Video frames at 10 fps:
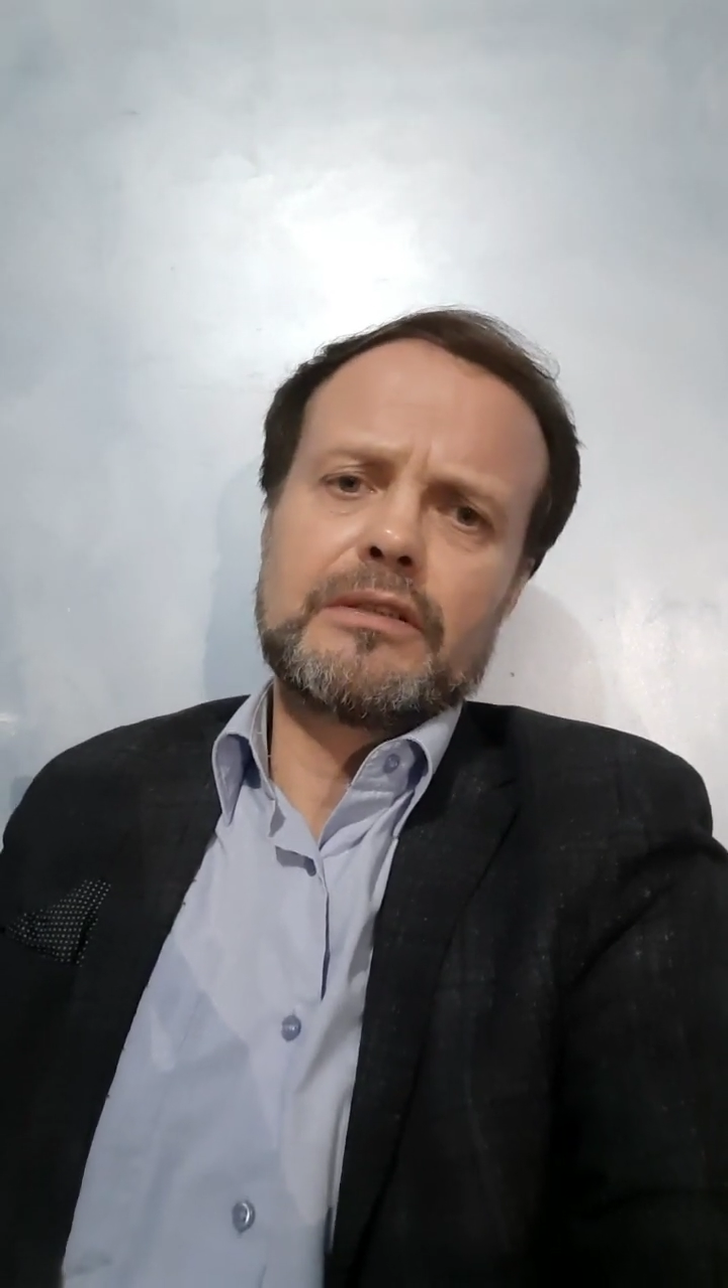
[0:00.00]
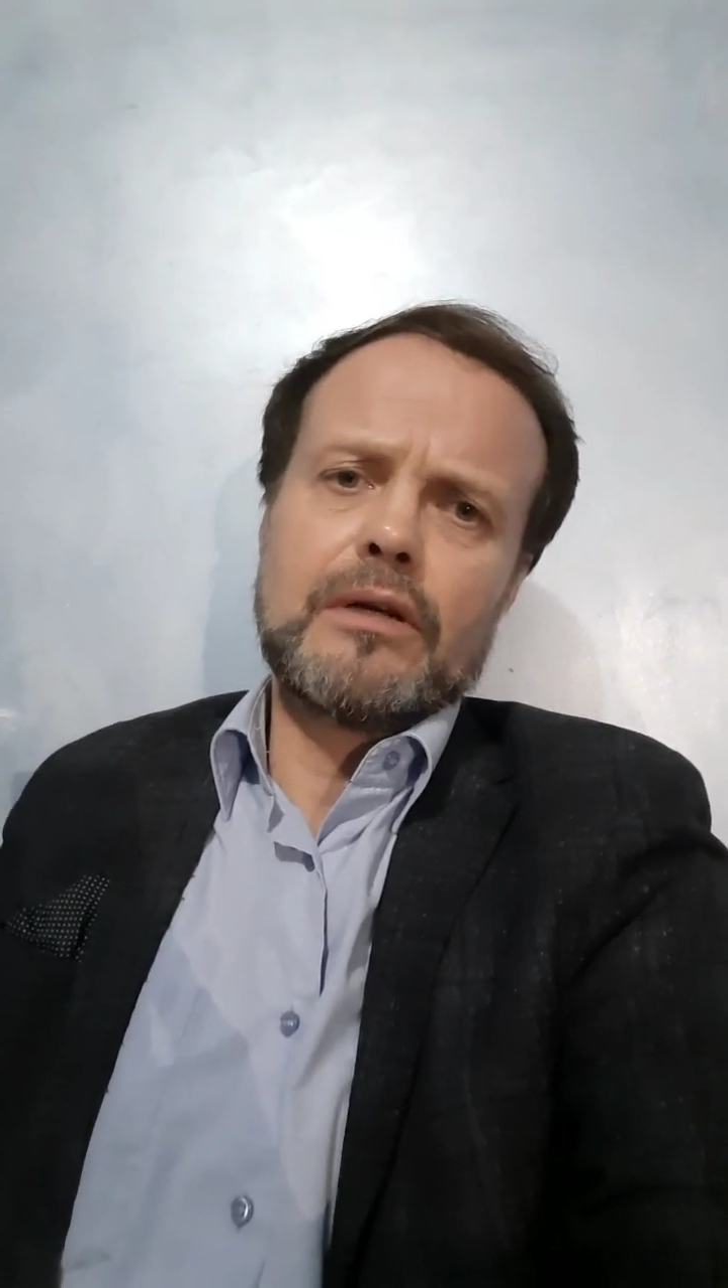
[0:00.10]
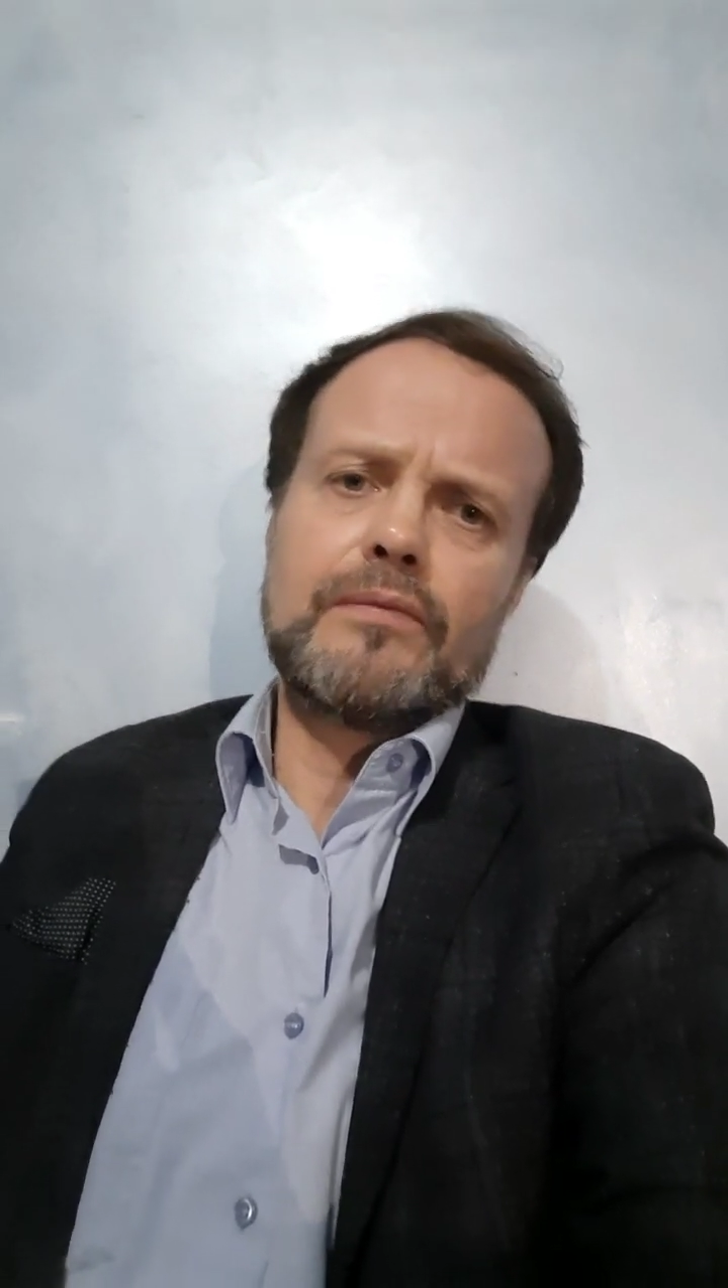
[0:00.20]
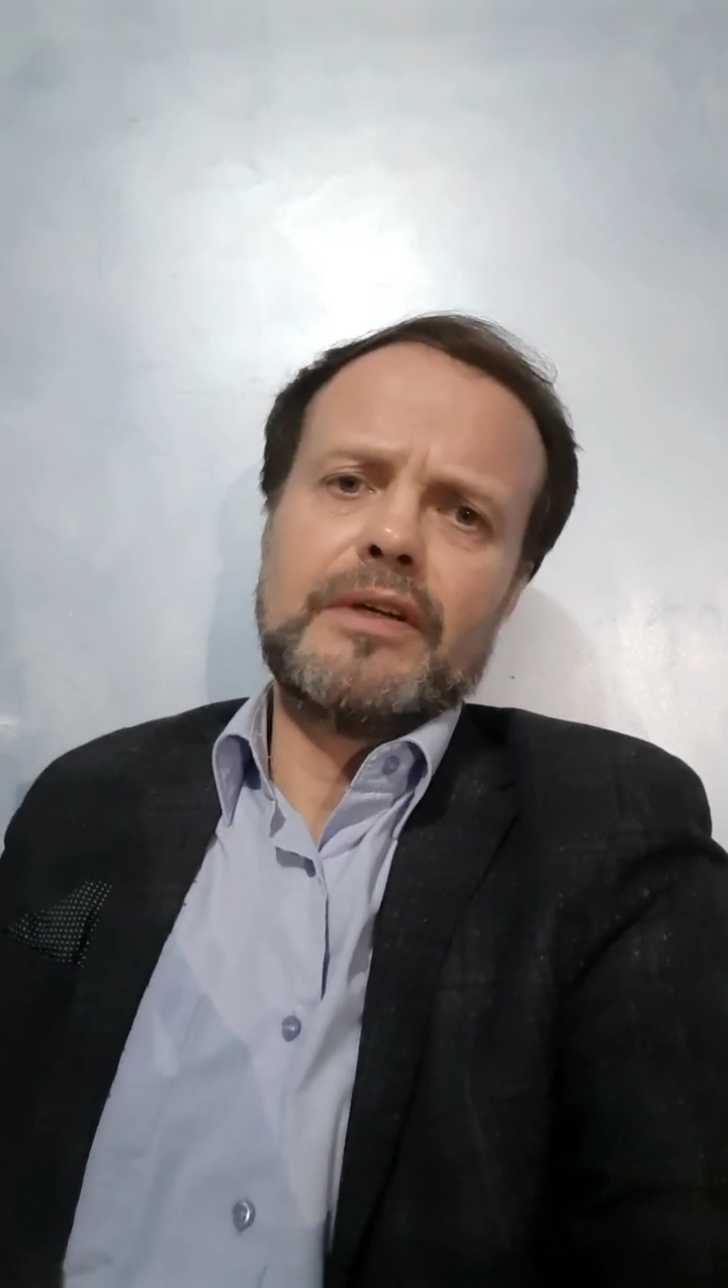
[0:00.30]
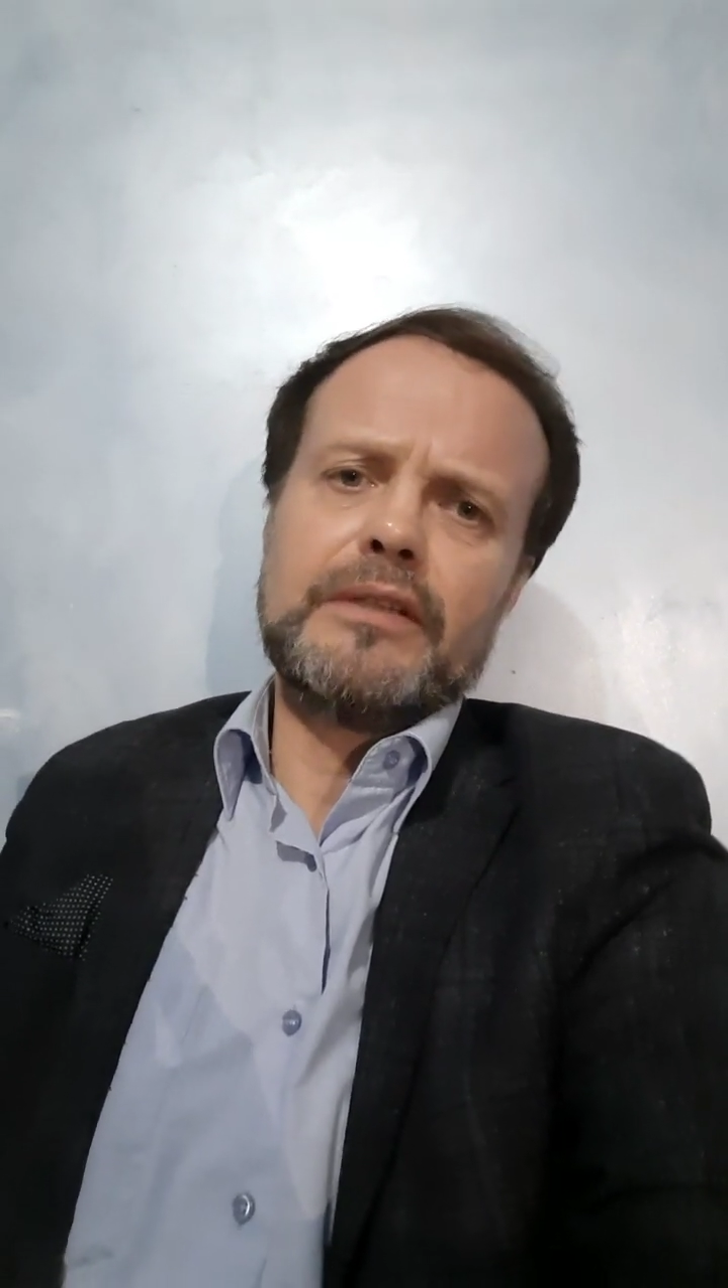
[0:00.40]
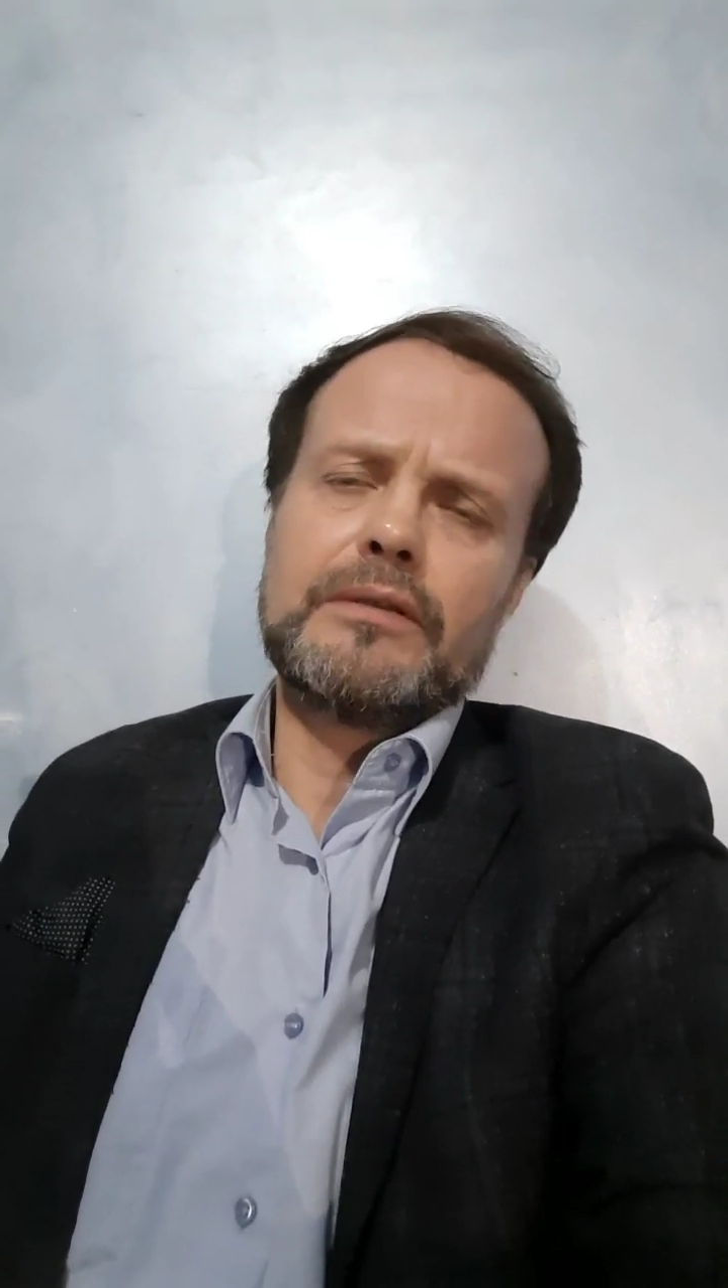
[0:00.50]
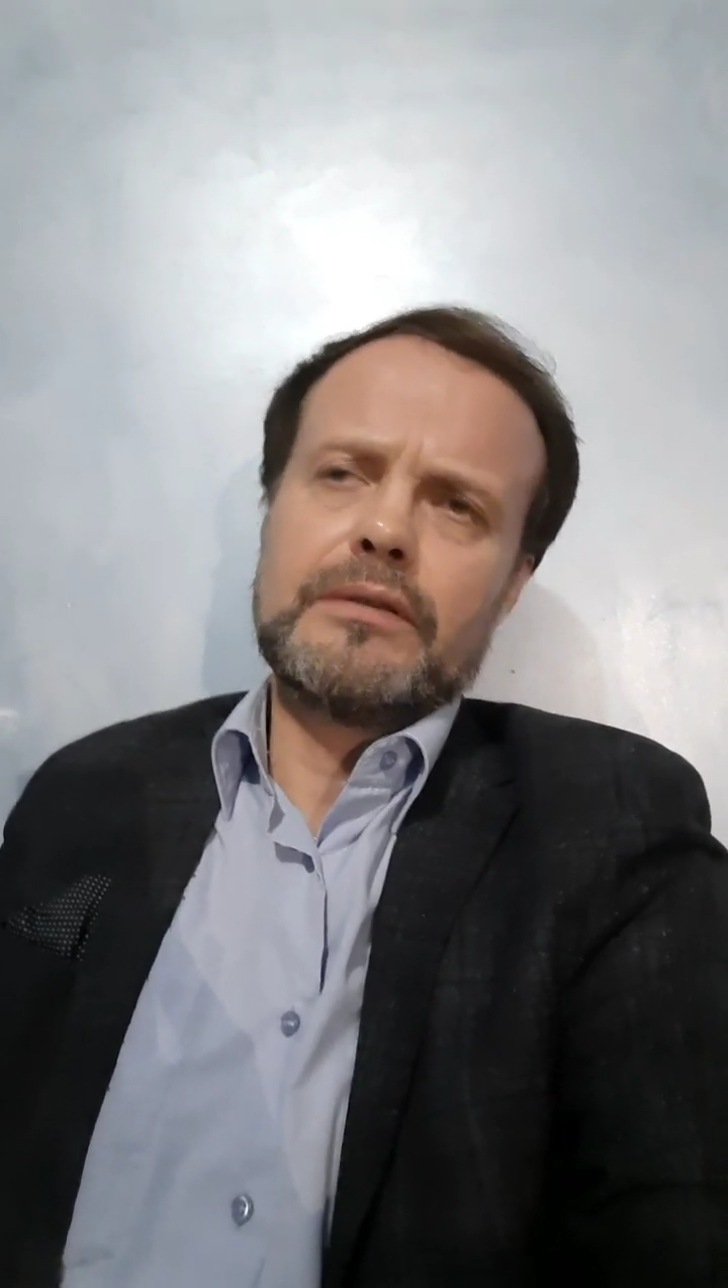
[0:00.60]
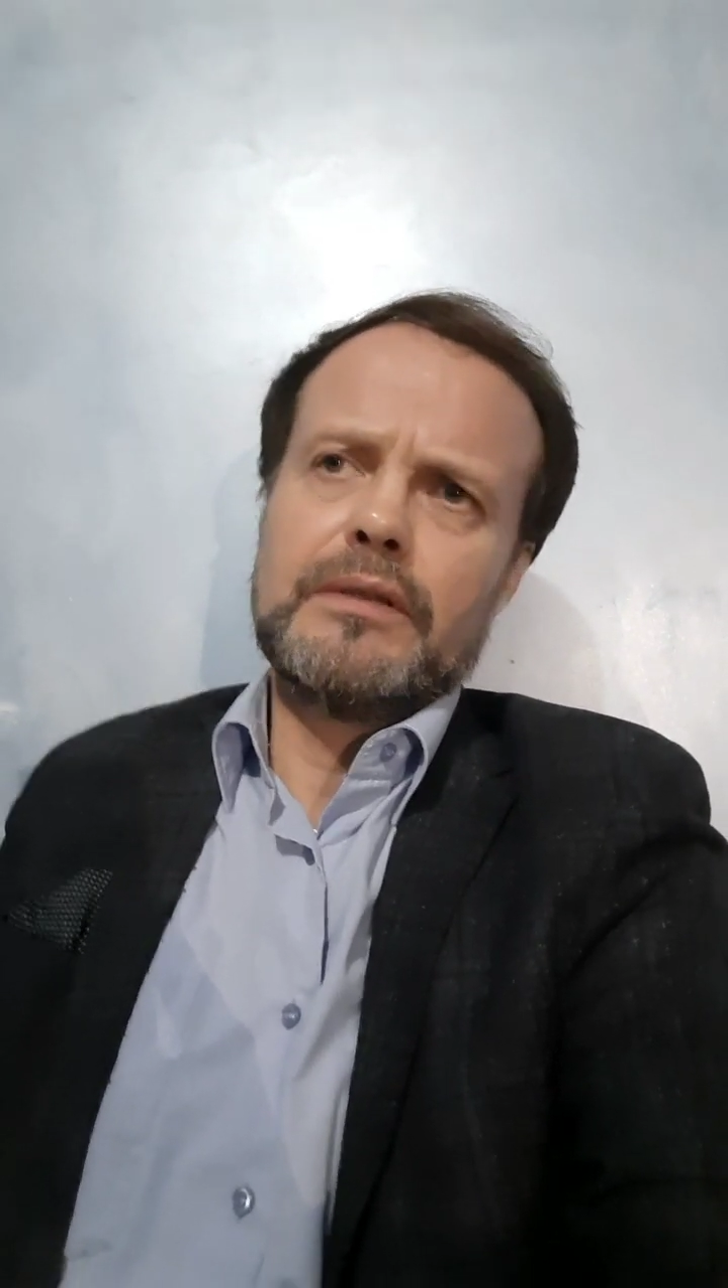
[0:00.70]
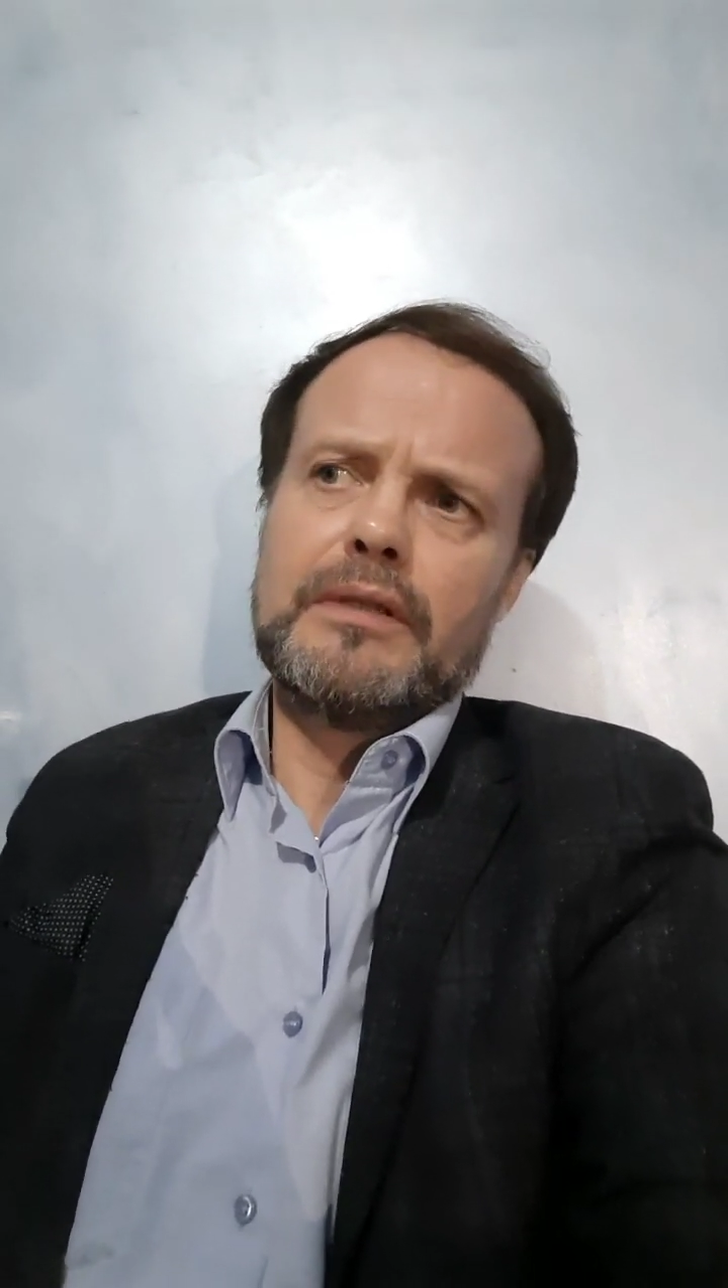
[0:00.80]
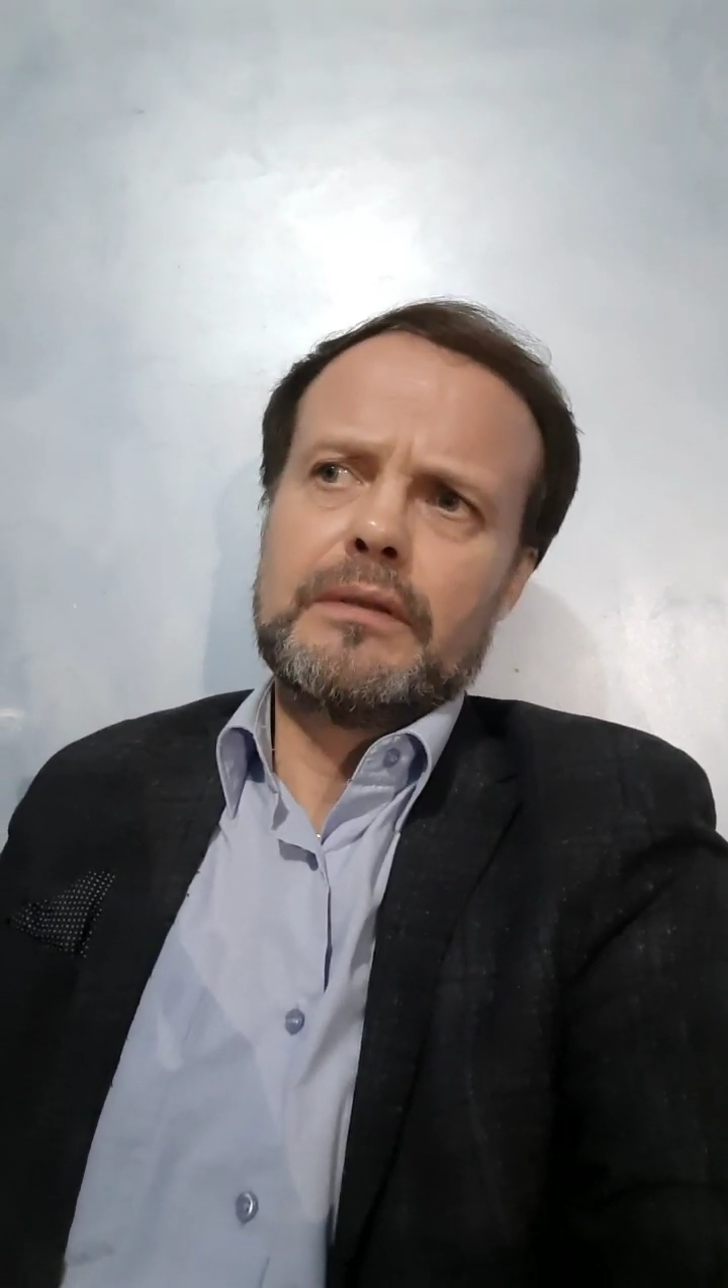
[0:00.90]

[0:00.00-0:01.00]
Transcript: conflict,